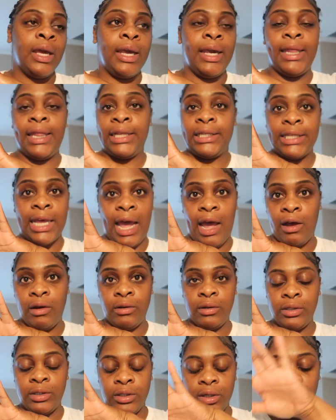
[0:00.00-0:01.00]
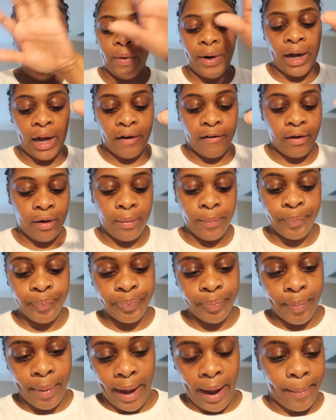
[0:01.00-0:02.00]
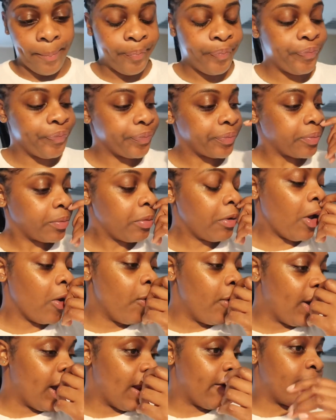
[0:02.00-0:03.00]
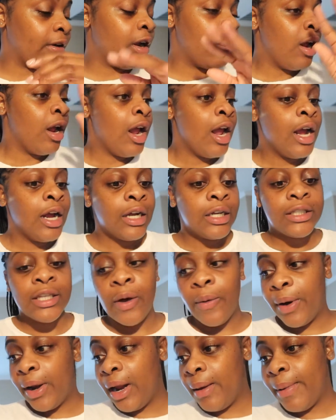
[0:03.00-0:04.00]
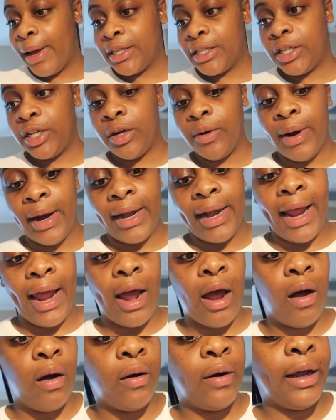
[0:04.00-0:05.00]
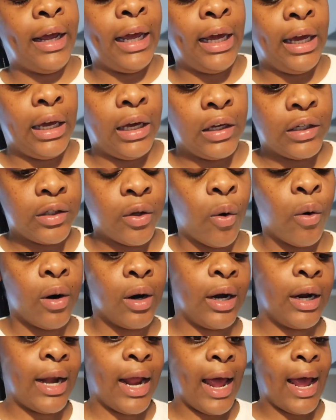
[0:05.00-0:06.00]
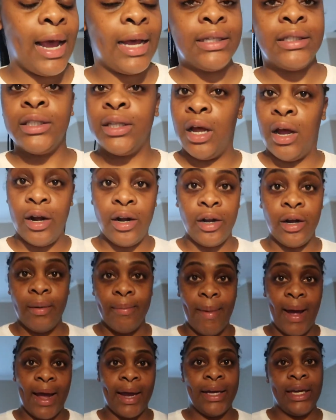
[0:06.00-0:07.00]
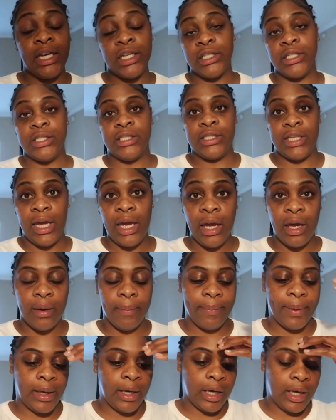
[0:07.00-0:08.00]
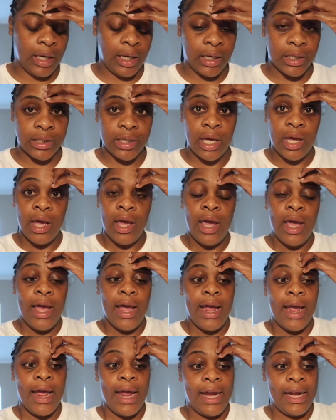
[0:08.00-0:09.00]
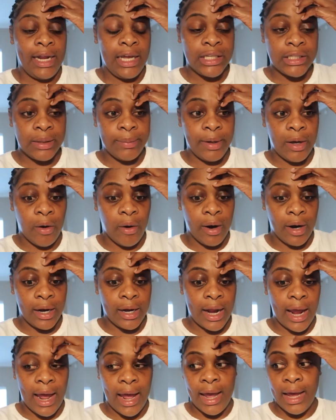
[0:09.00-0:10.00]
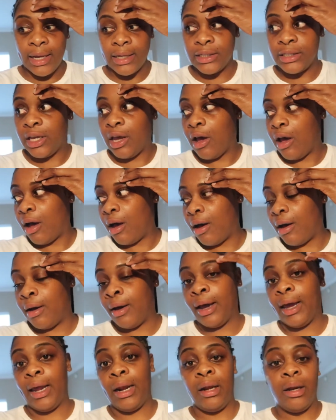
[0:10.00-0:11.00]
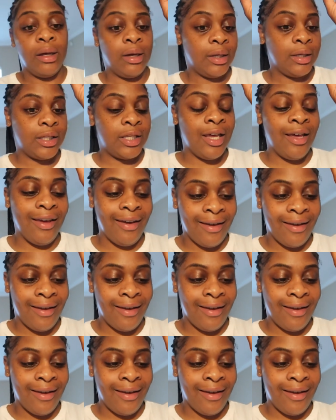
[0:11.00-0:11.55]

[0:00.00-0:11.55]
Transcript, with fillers: in this house or whatever, but whatever. So what I'm about to do right now is organize under my kitchen sink because it needs to be organized, y'all. It looks